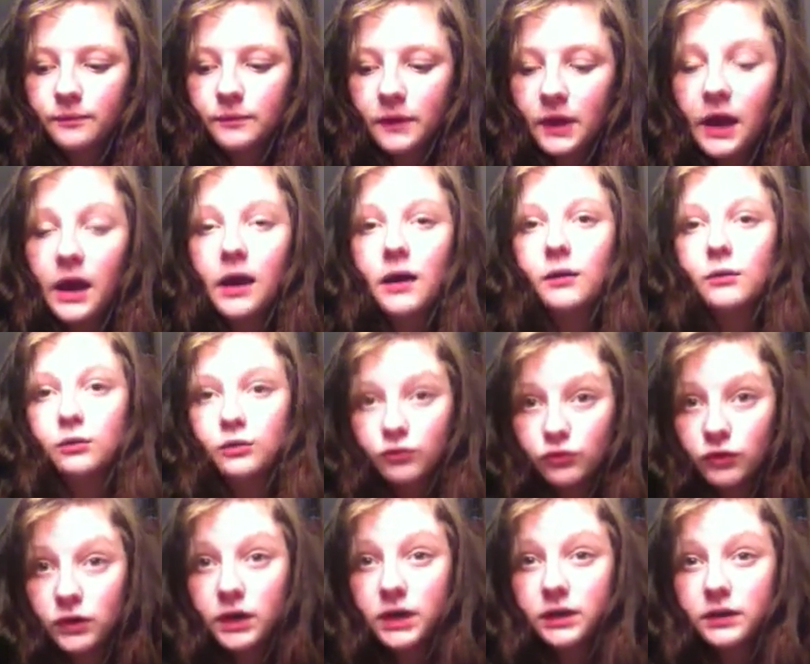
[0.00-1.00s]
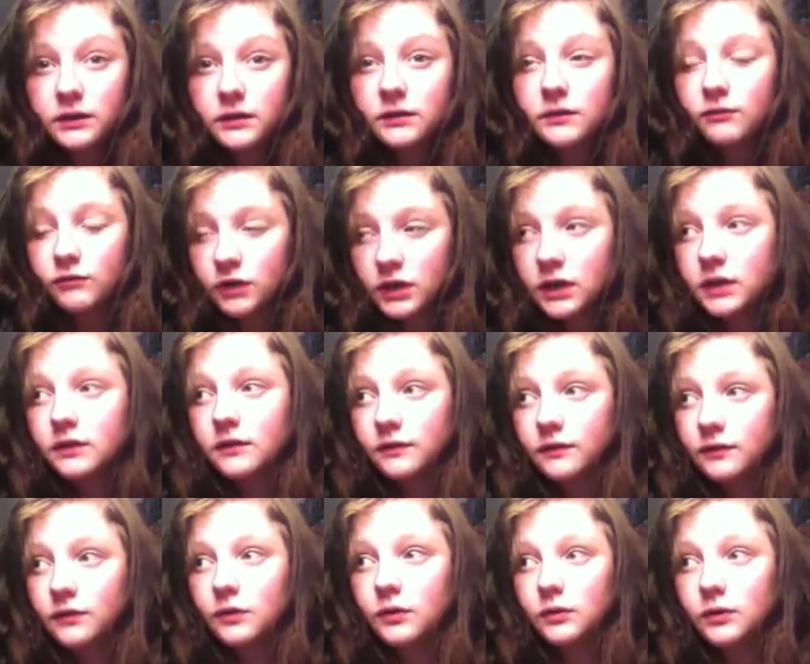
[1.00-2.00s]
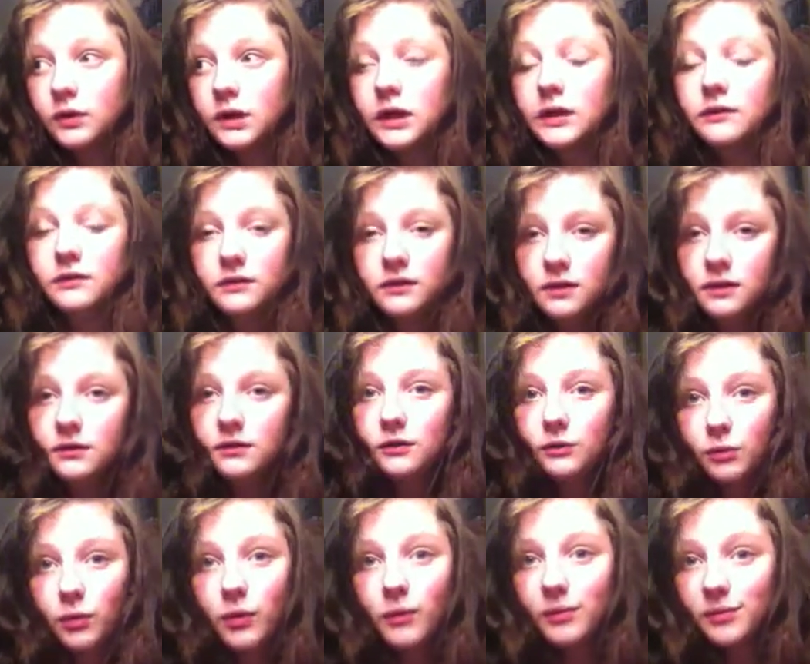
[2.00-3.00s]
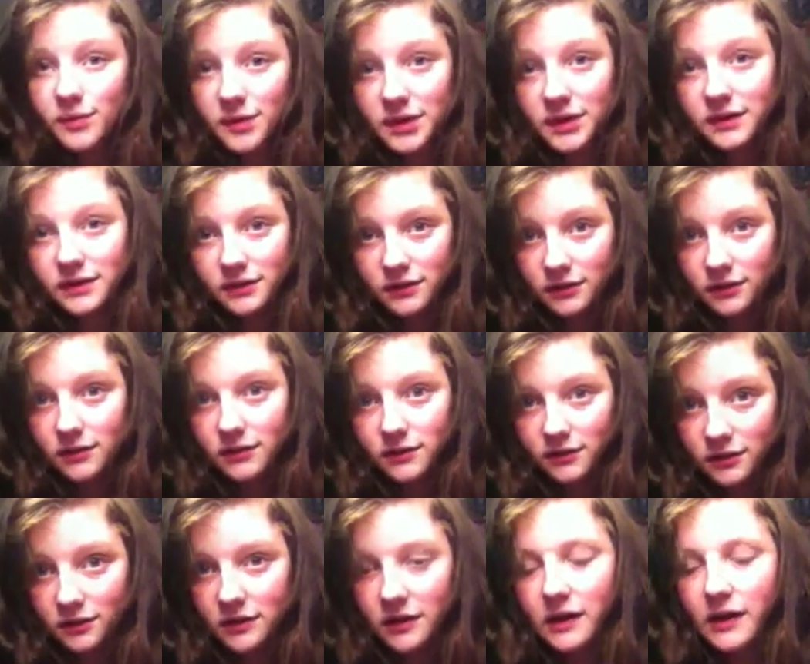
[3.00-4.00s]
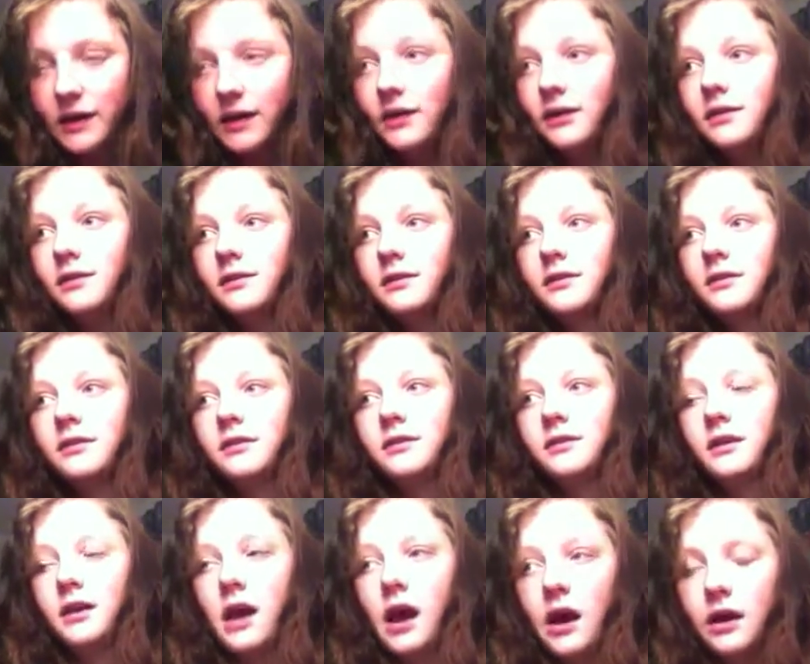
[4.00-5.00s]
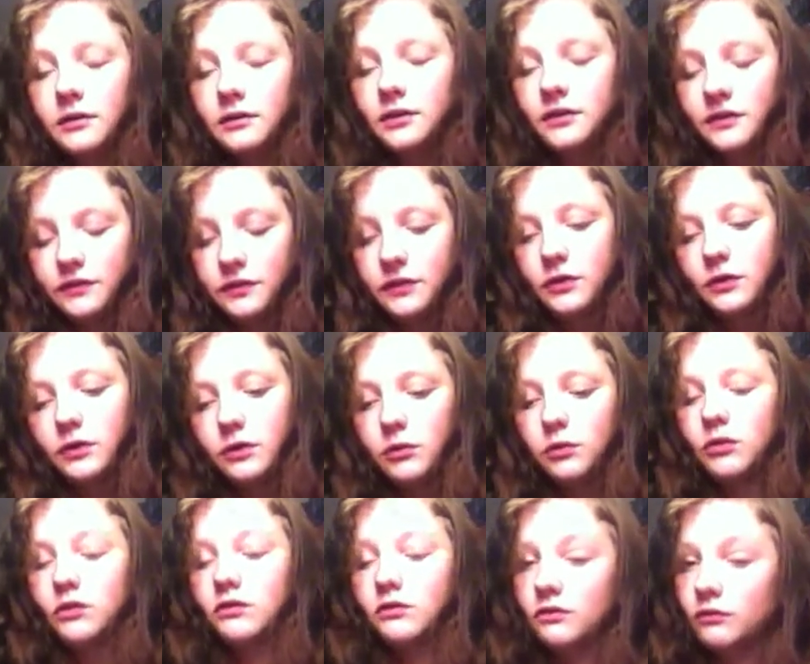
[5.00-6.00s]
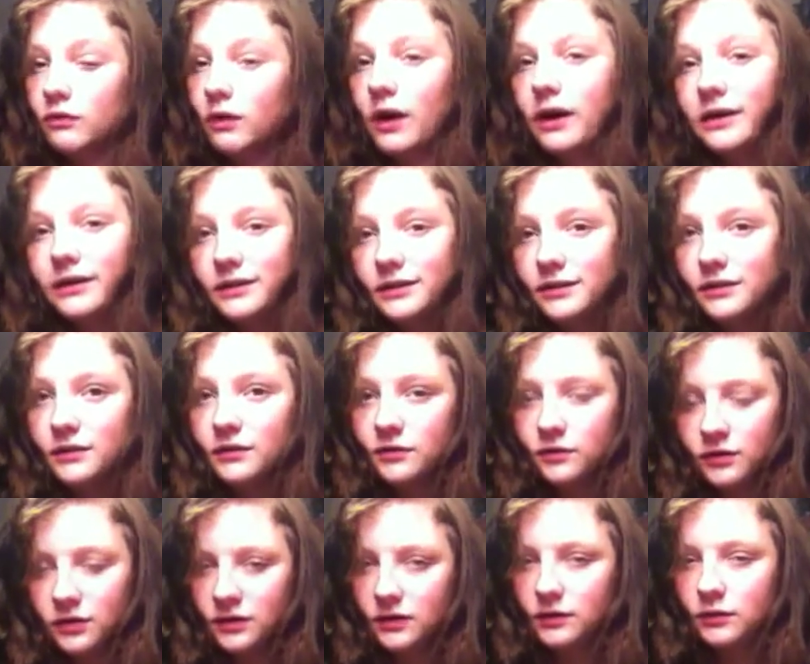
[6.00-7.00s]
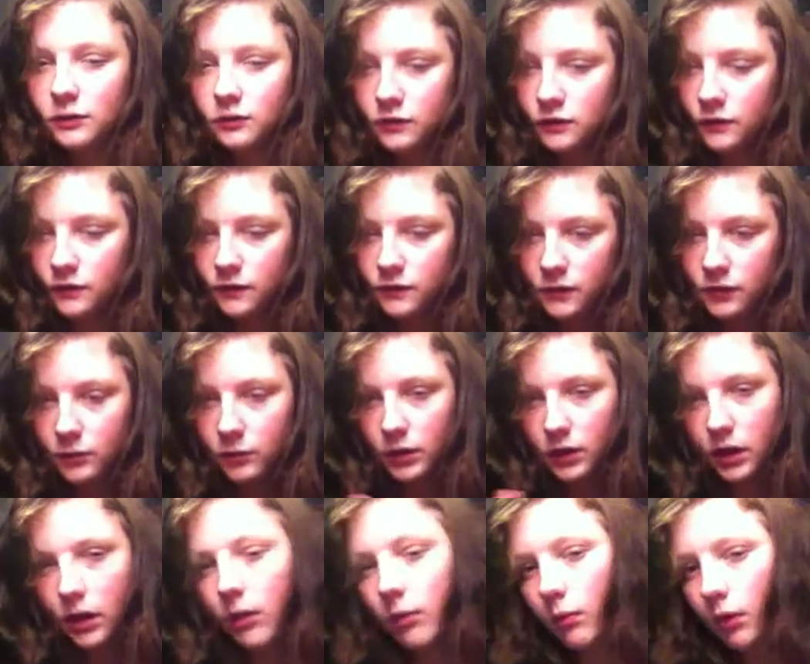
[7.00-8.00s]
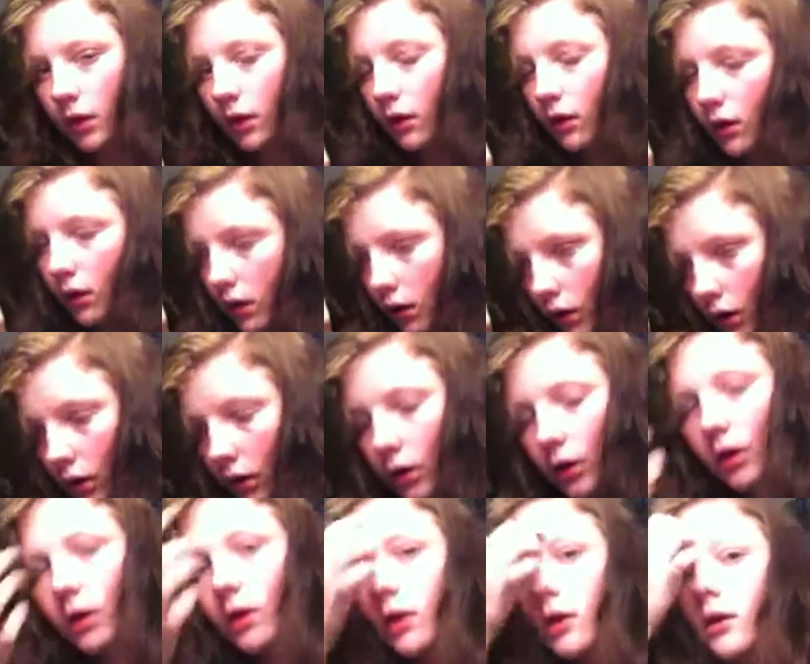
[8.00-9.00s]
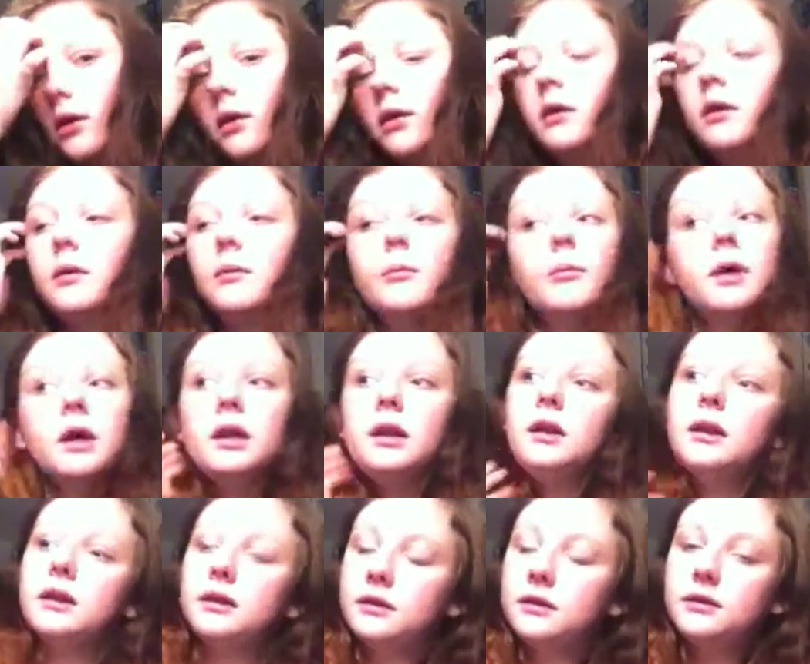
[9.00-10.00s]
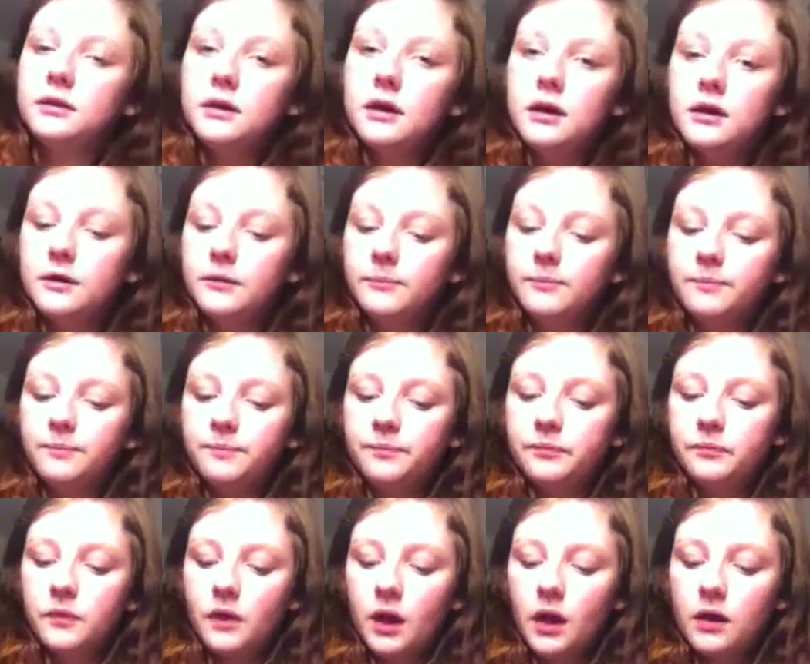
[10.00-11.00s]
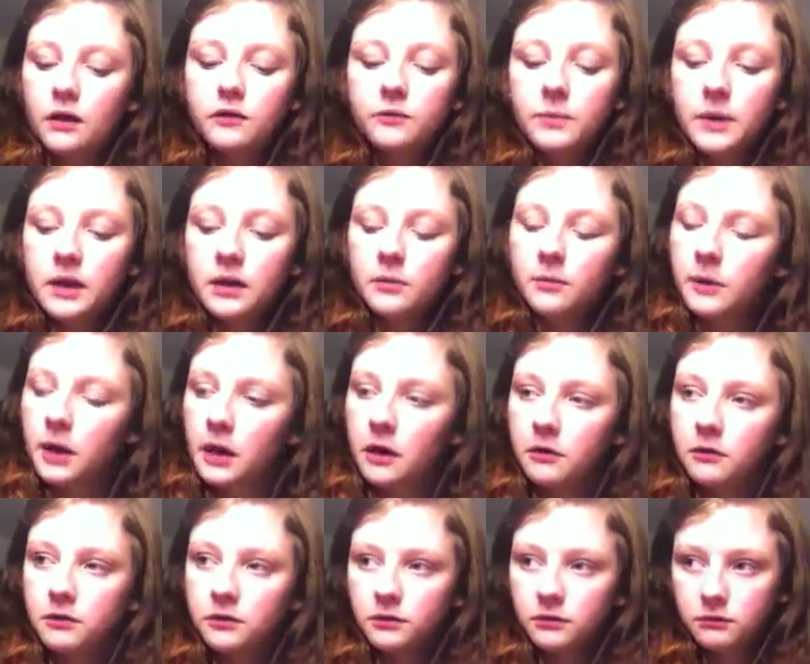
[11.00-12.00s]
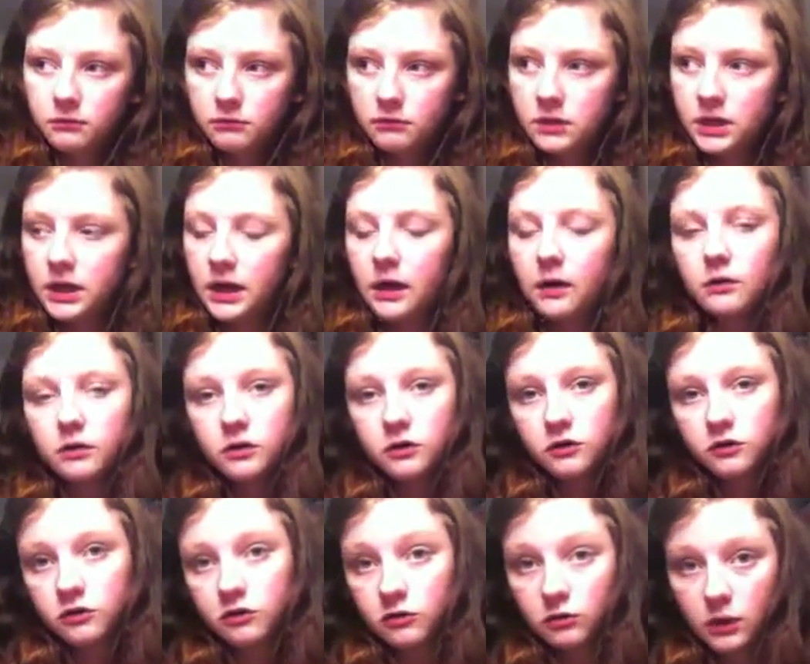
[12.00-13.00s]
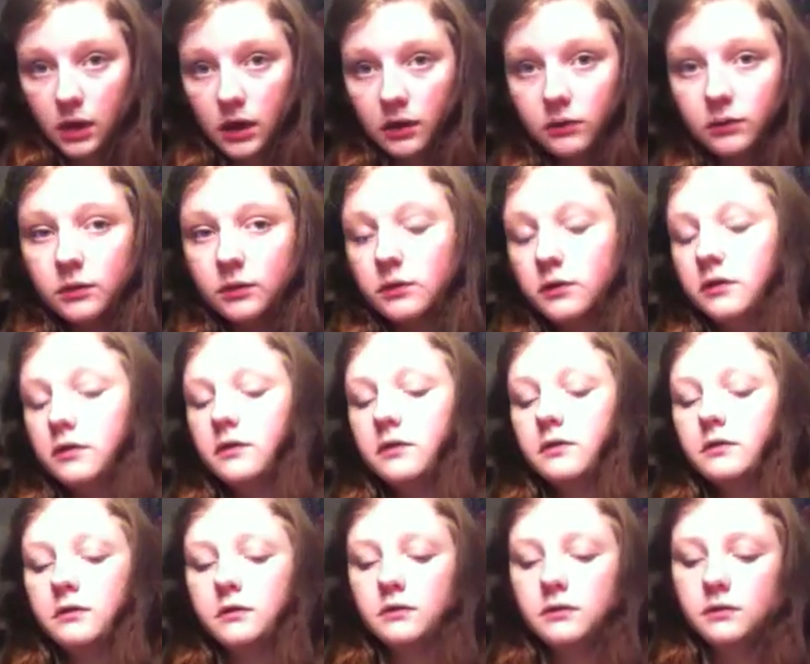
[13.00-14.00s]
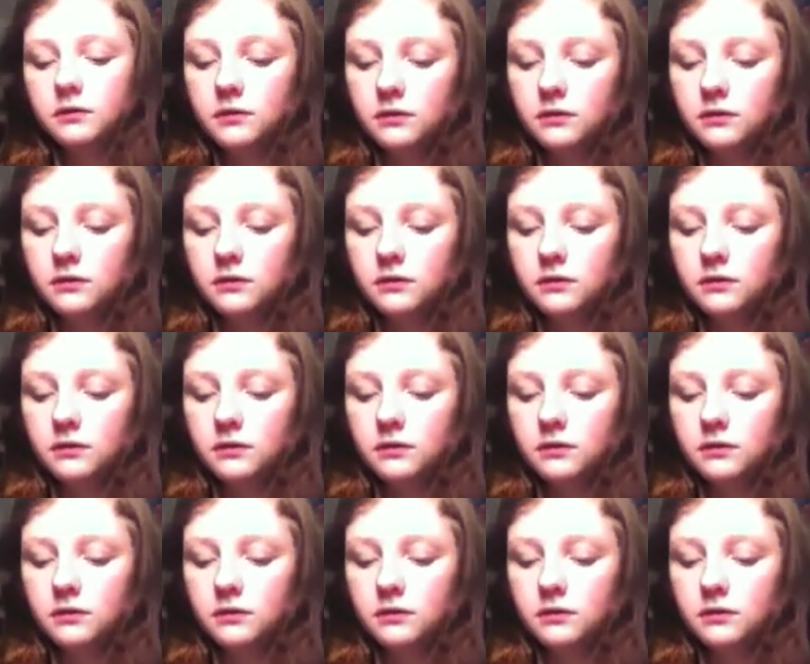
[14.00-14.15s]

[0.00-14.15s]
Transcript: it was really difficult. You probably didn't see how difficult it was to write, because obviously I wasn't filming that bit, duh. But I spent about an hour, 2 hours,